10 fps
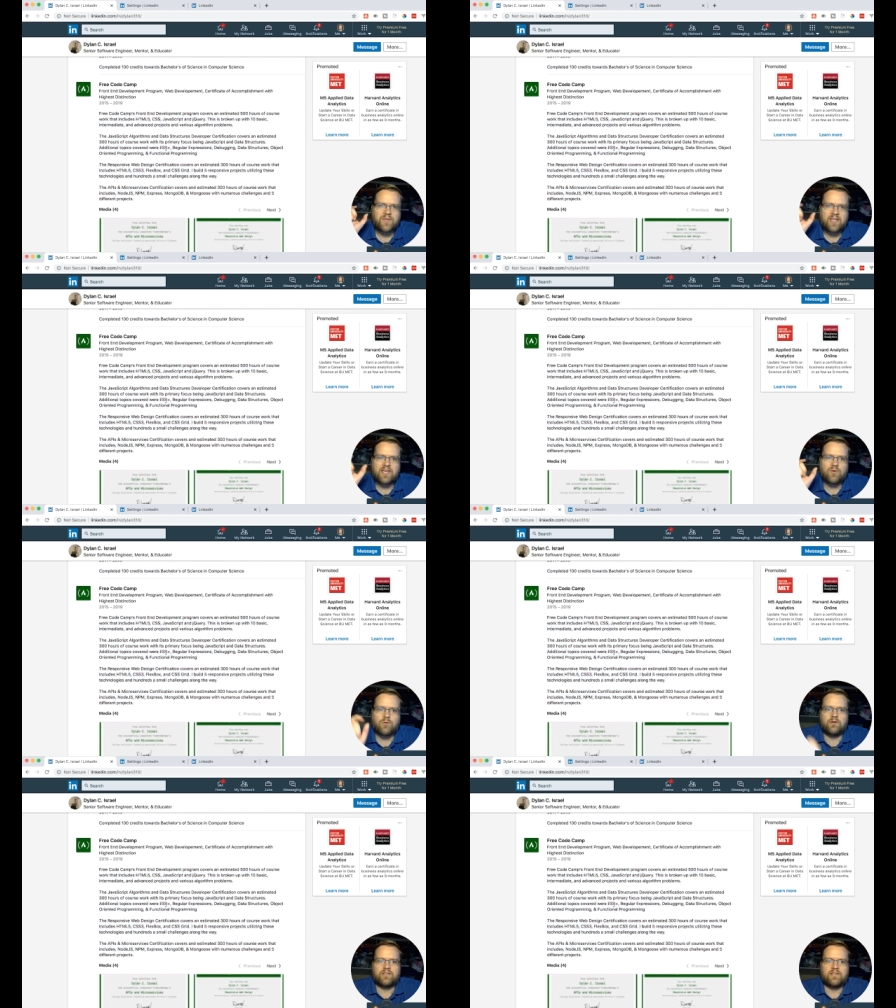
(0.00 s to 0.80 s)

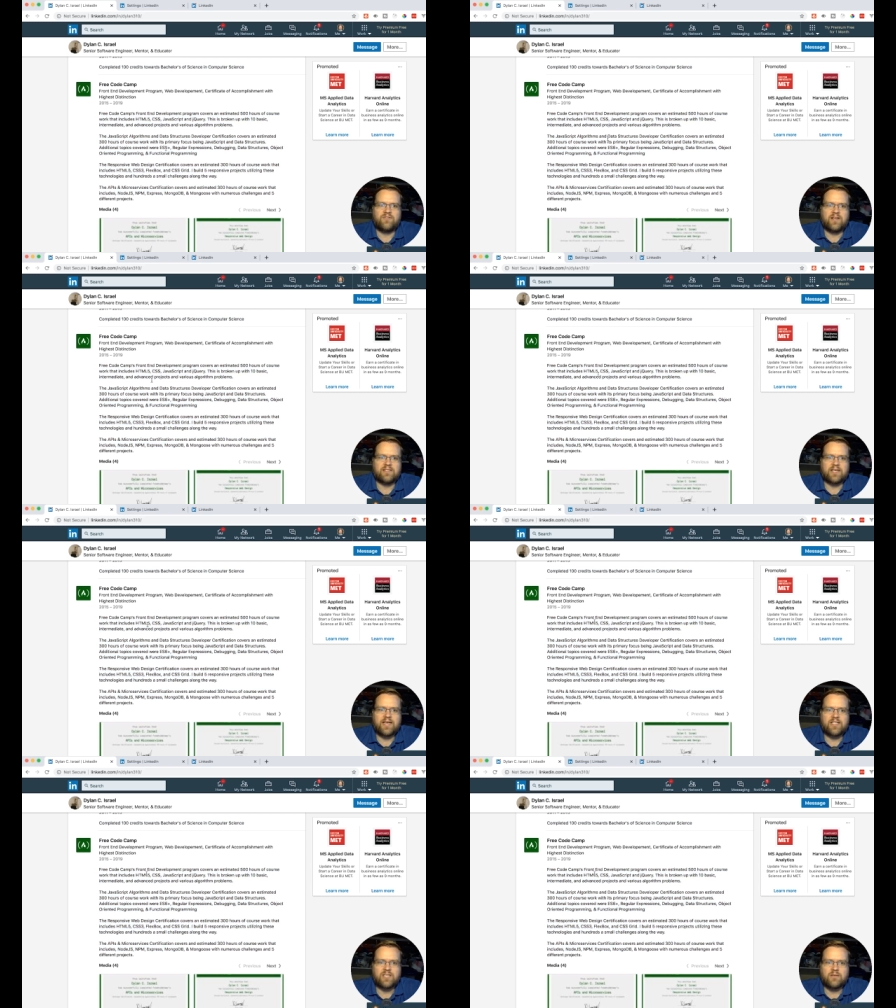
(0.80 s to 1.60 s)
keywords of things like
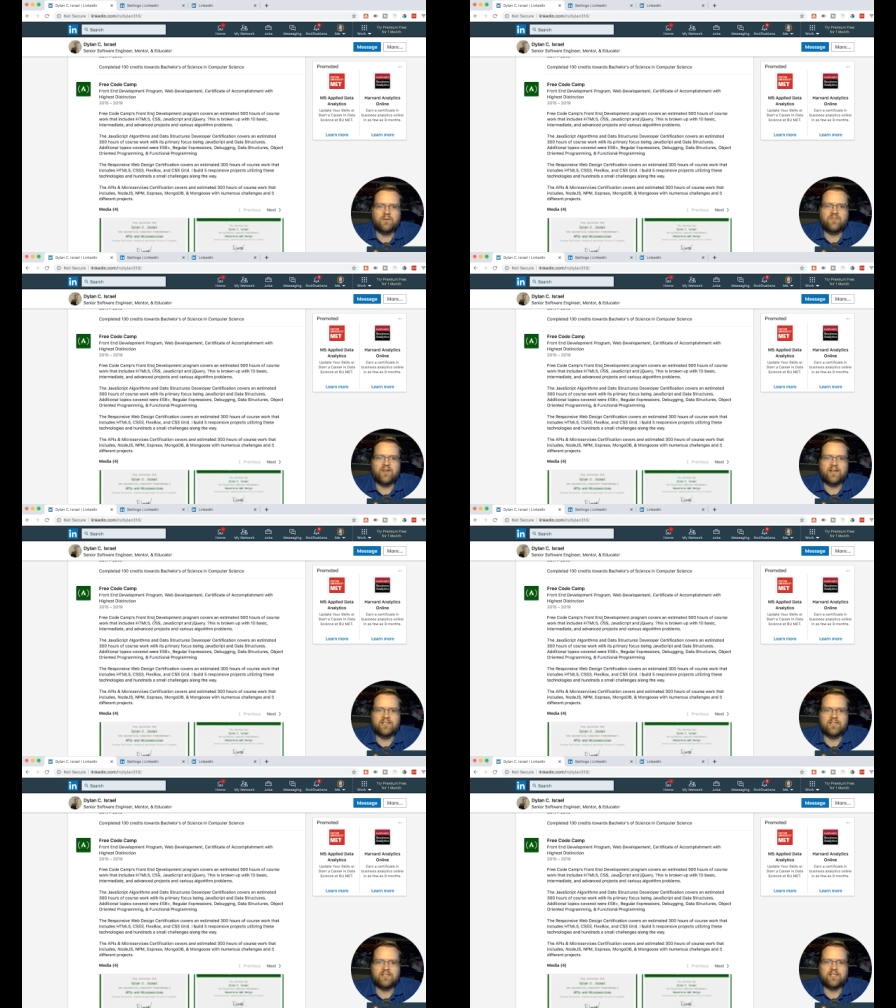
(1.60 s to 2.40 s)
HTML5,
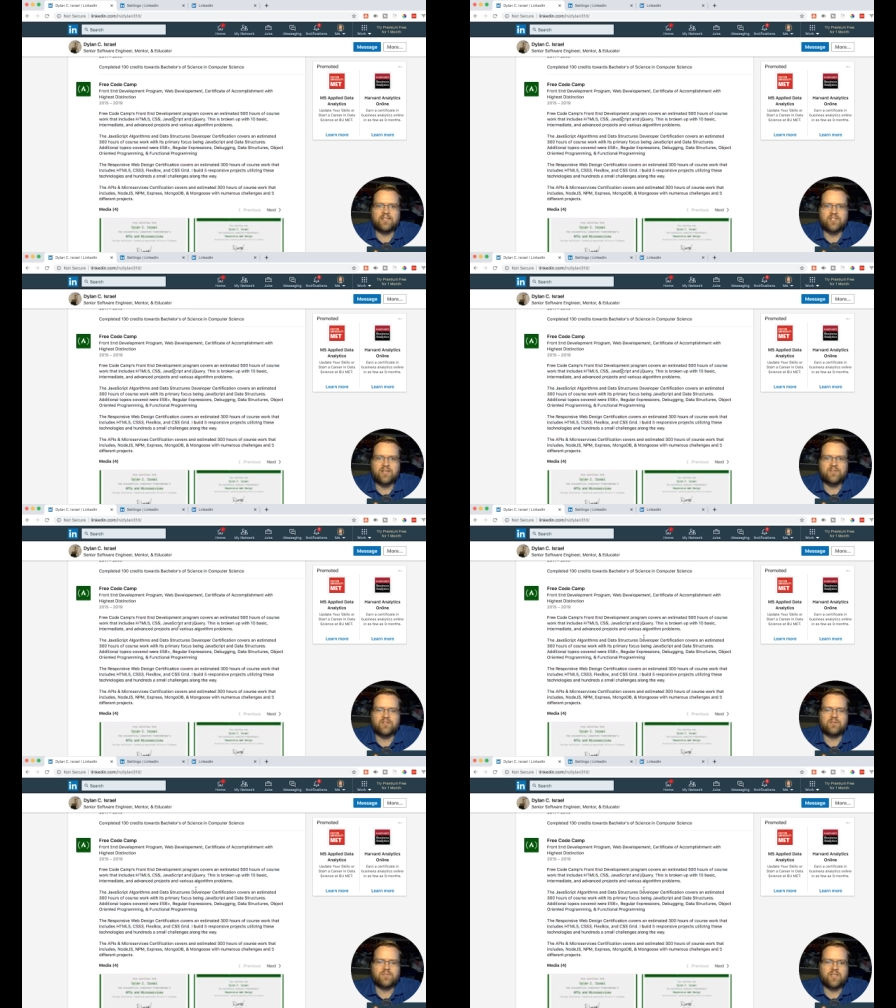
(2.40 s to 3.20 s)
CSS,
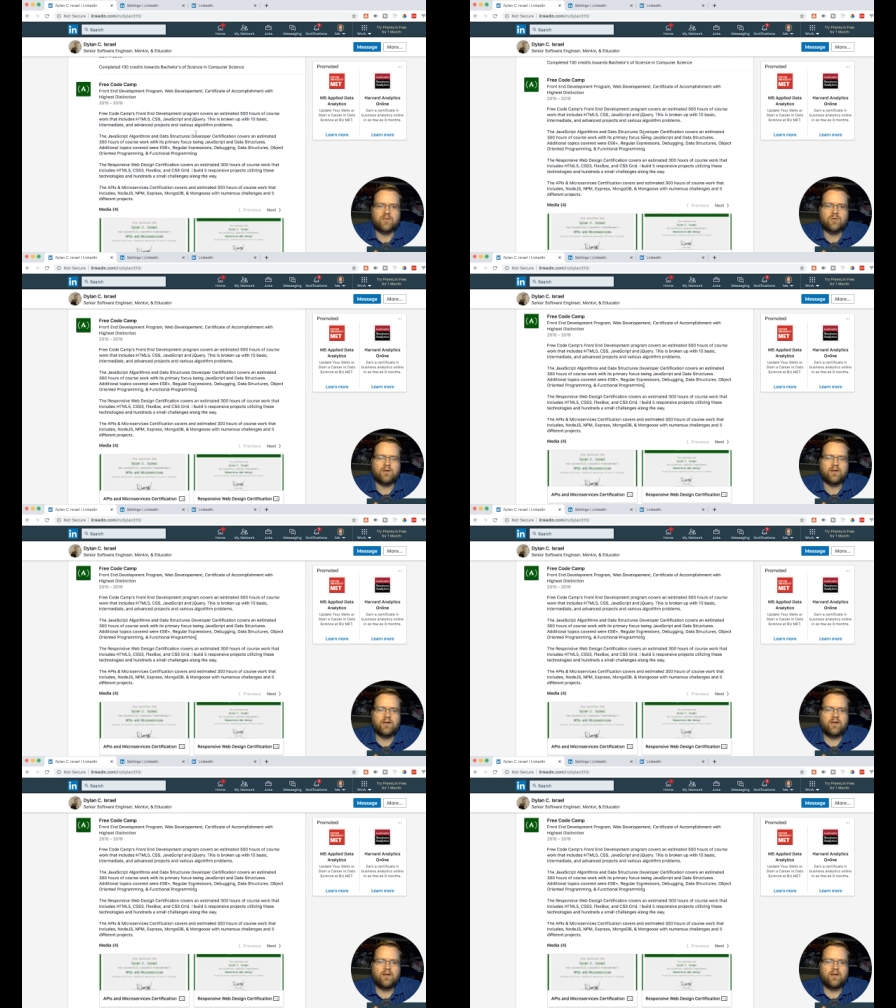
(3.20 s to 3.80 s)
JavaScript, jQuery,